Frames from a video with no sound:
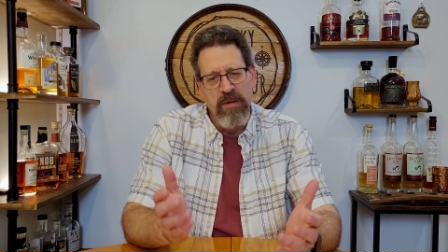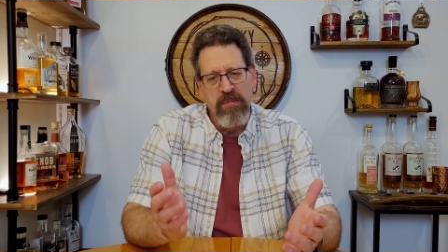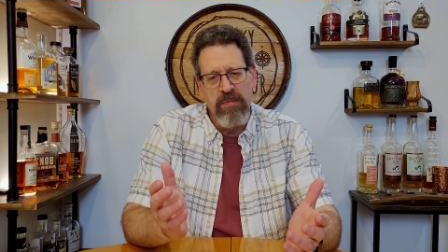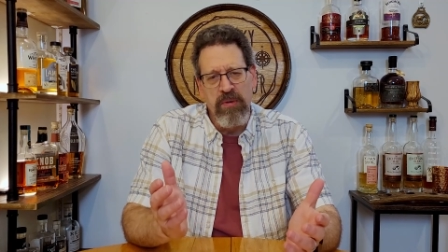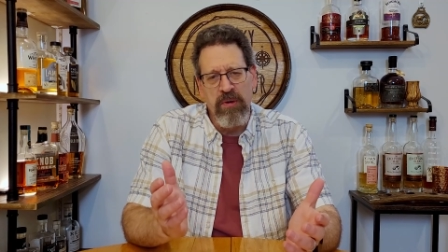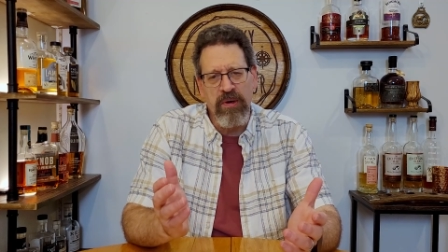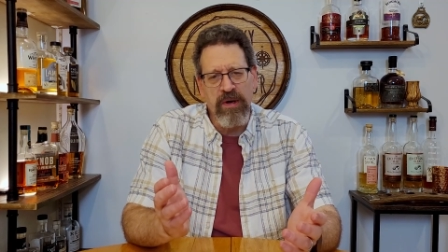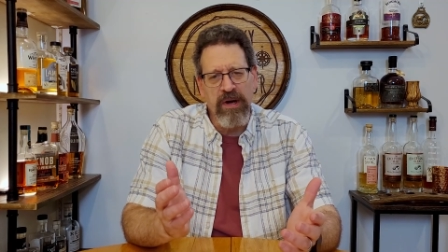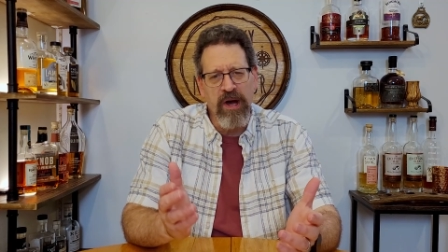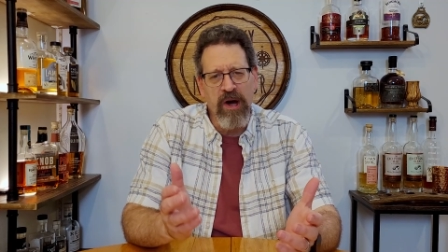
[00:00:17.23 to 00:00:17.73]

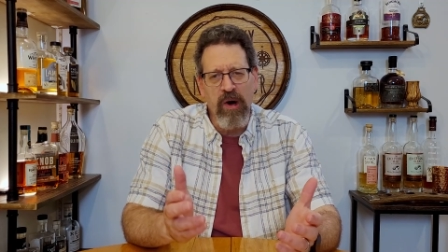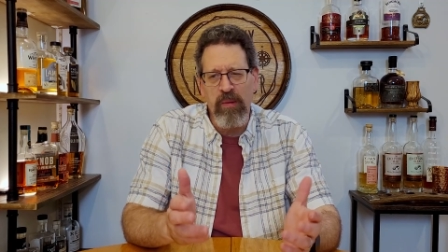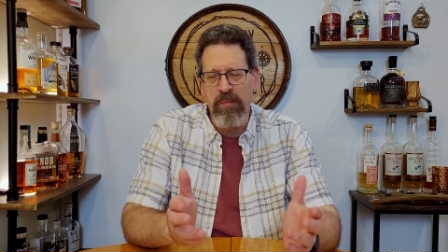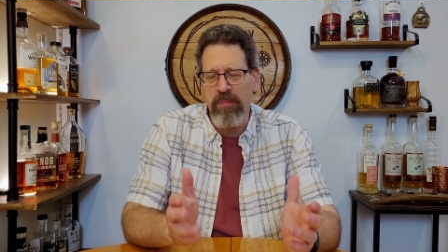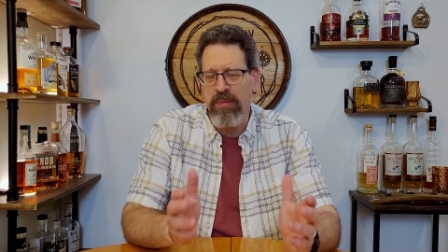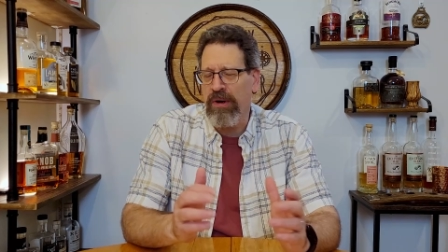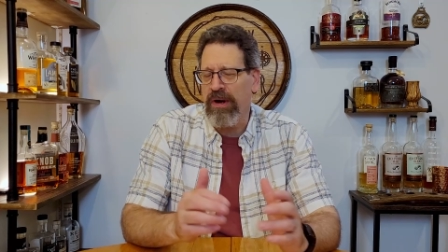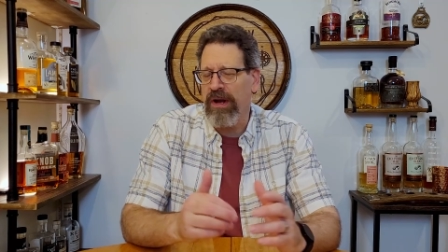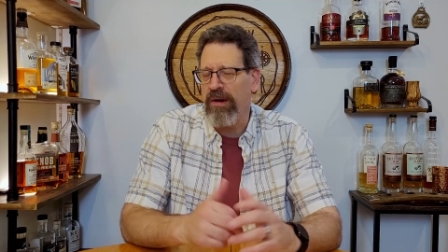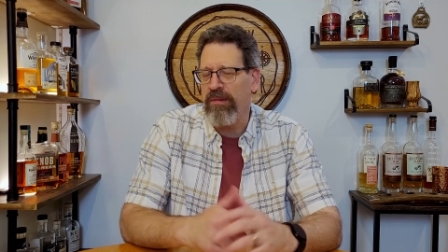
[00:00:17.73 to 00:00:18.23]
poured out,
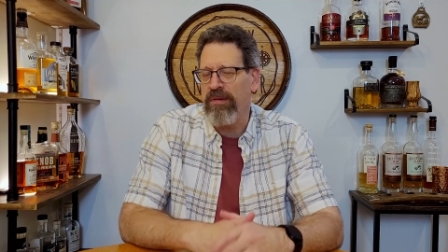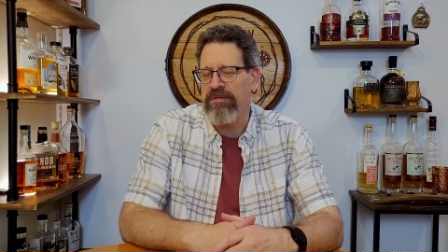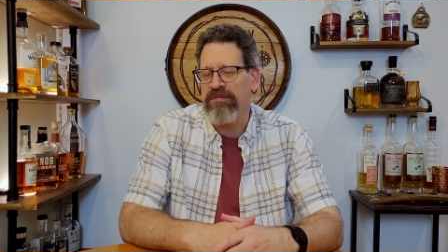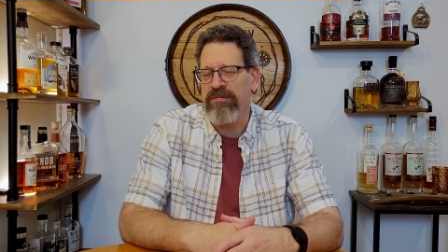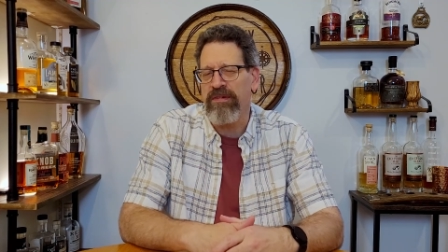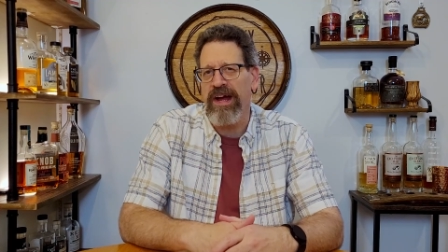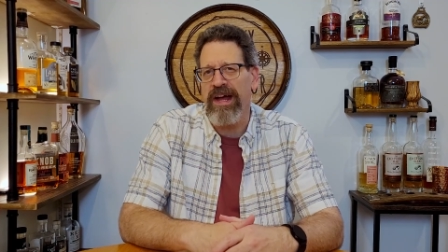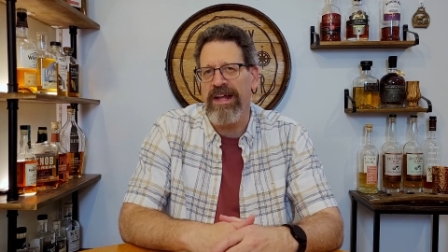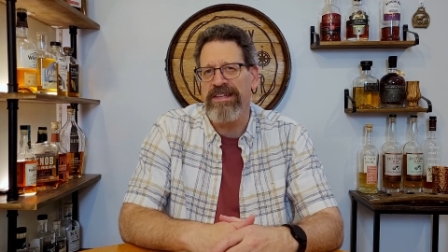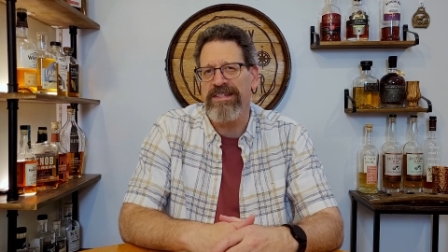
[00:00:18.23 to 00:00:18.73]
poured out with
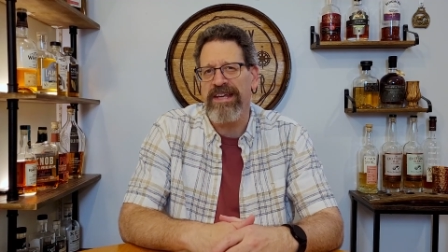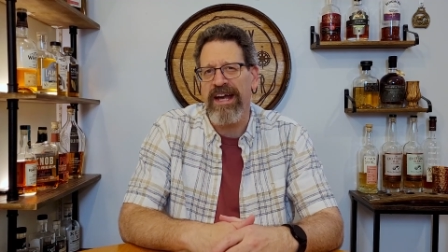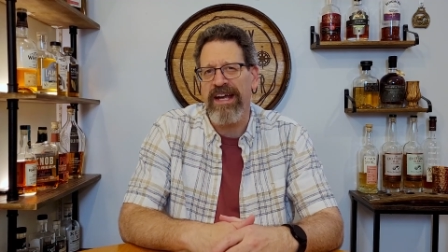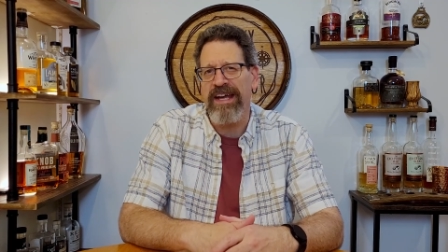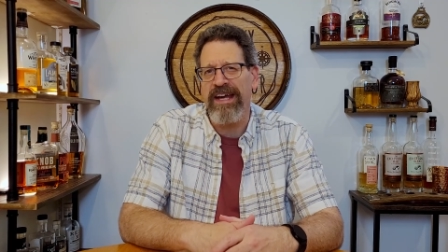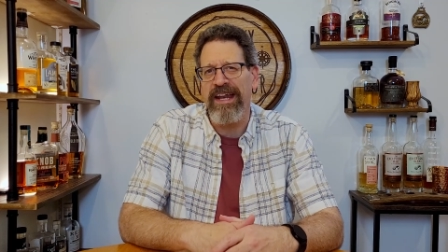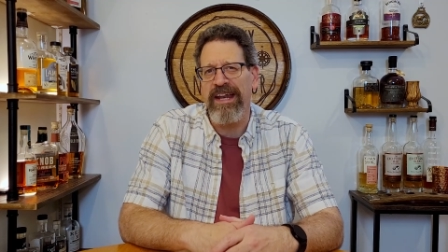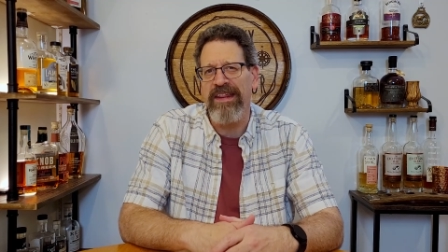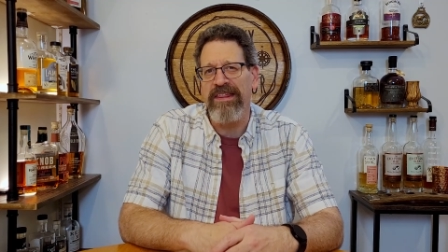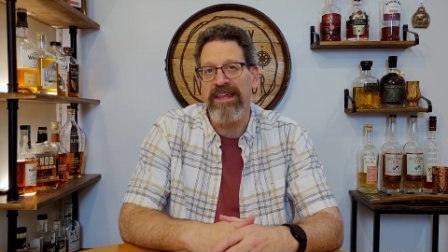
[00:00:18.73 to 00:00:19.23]
friends, that
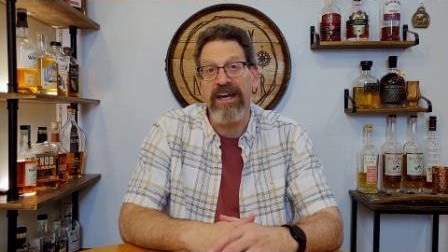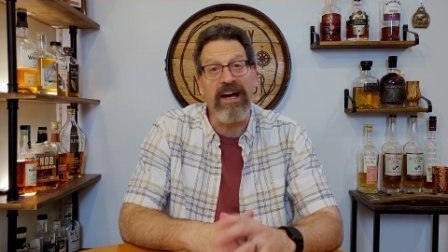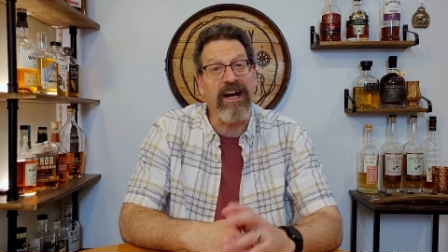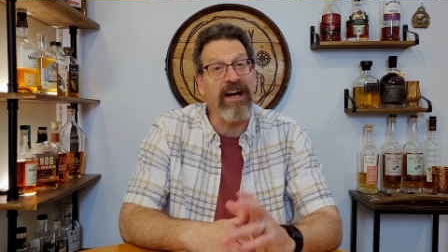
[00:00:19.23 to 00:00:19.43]
kind of thing.